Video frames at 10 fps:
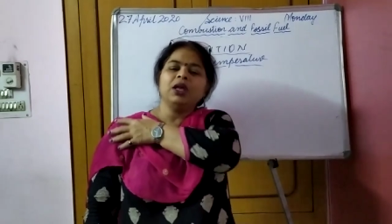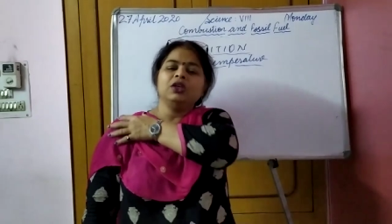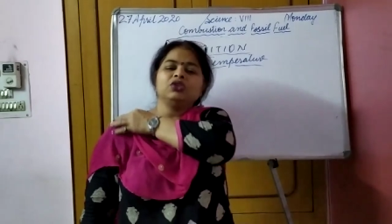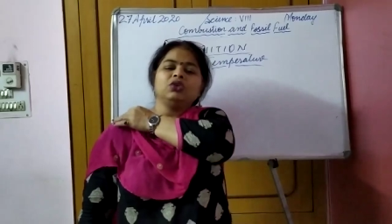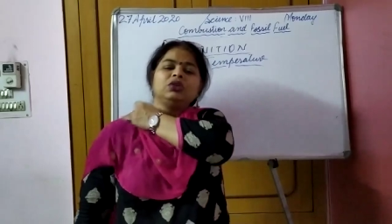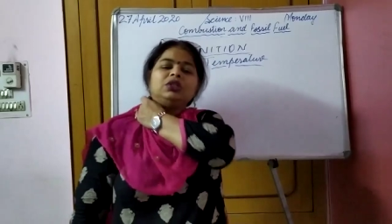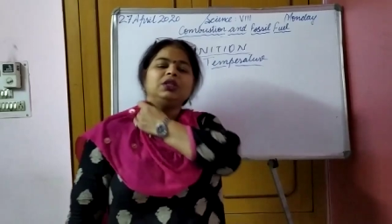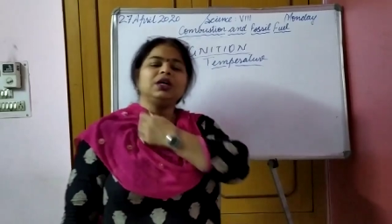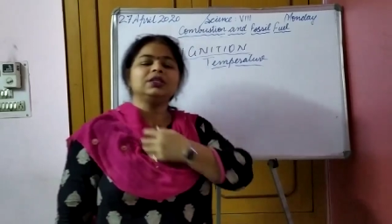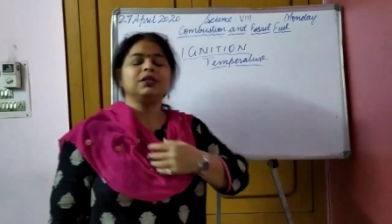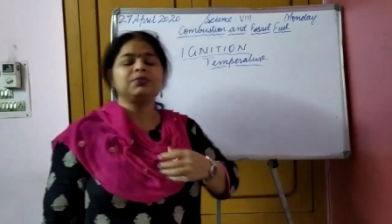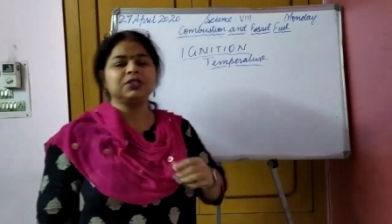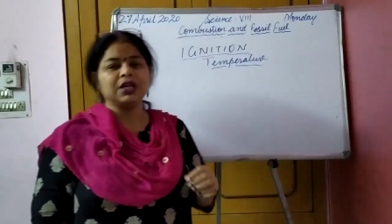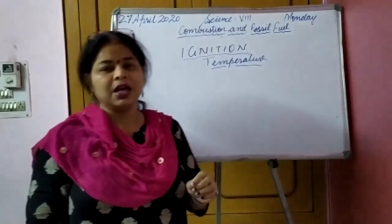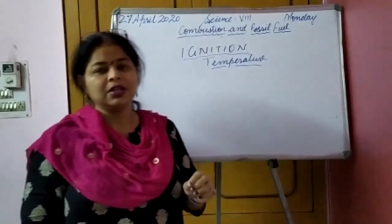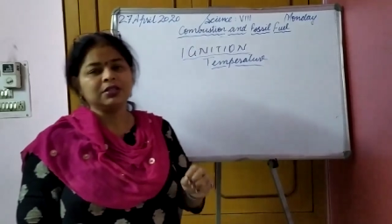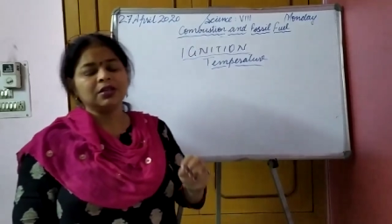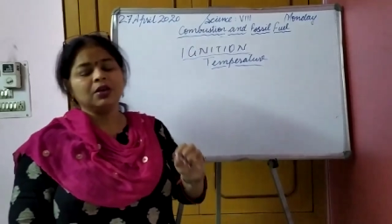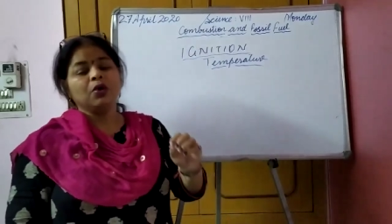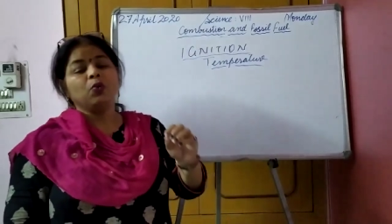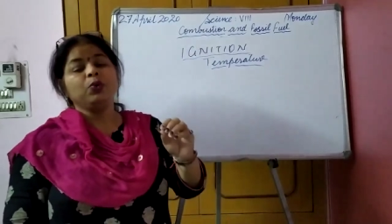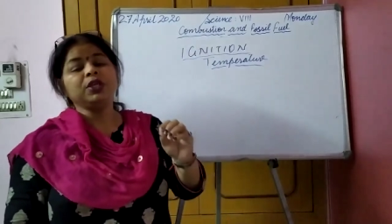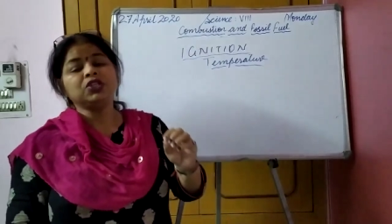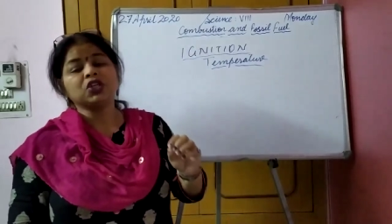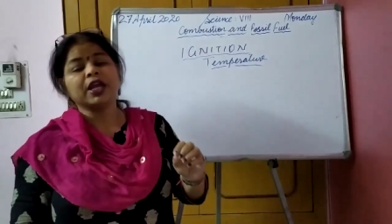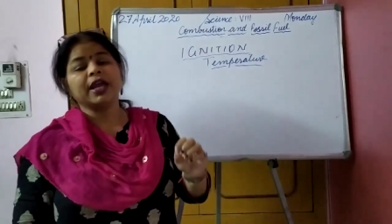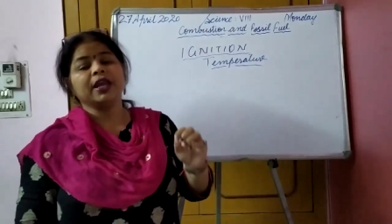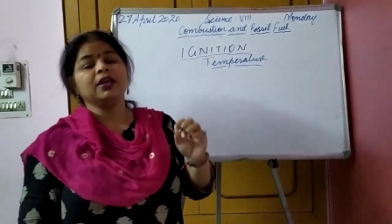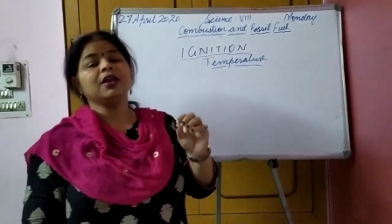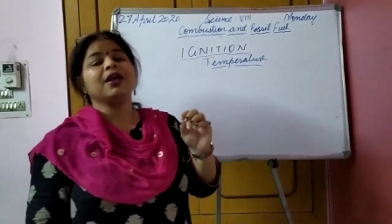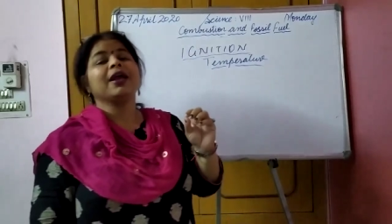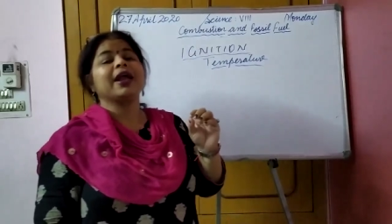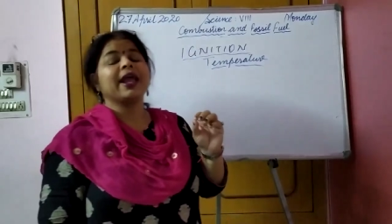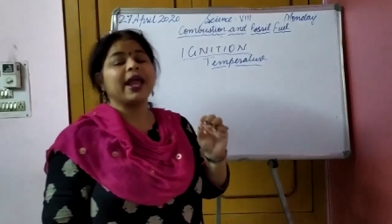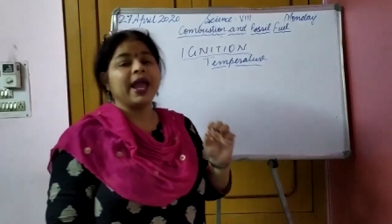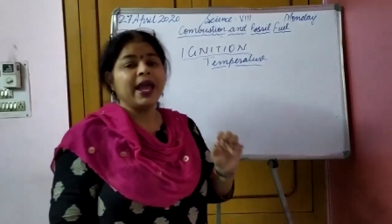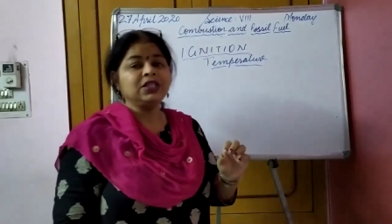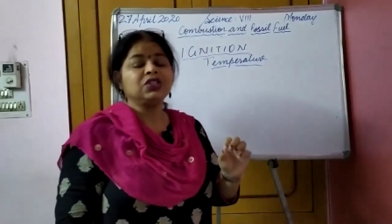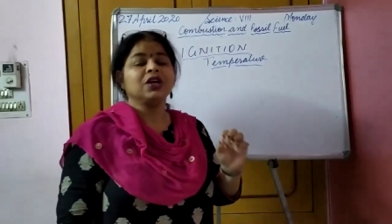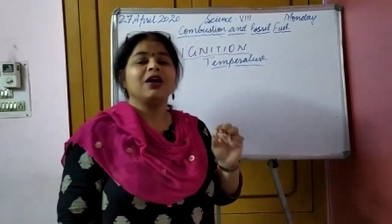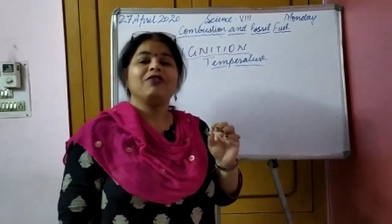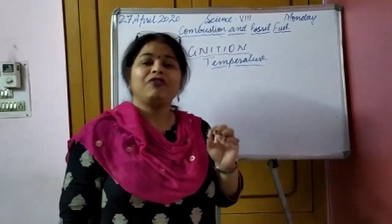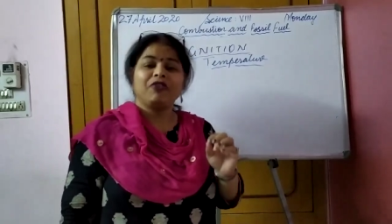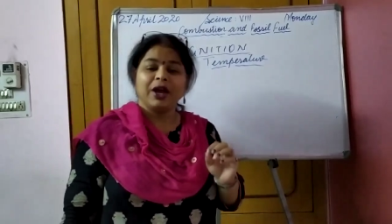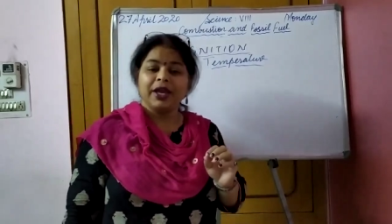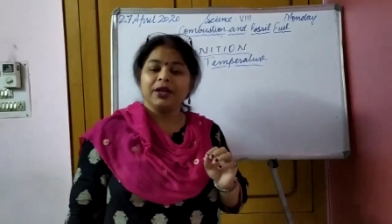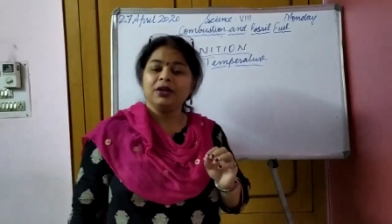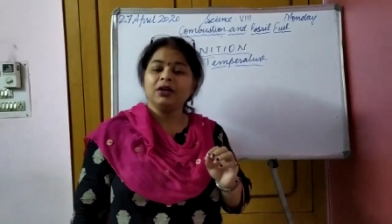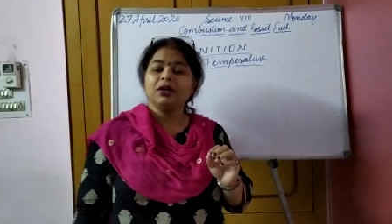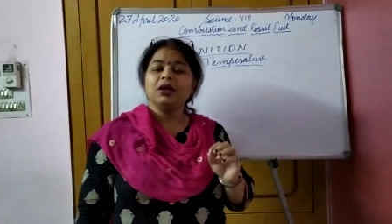So the substance which can catch fire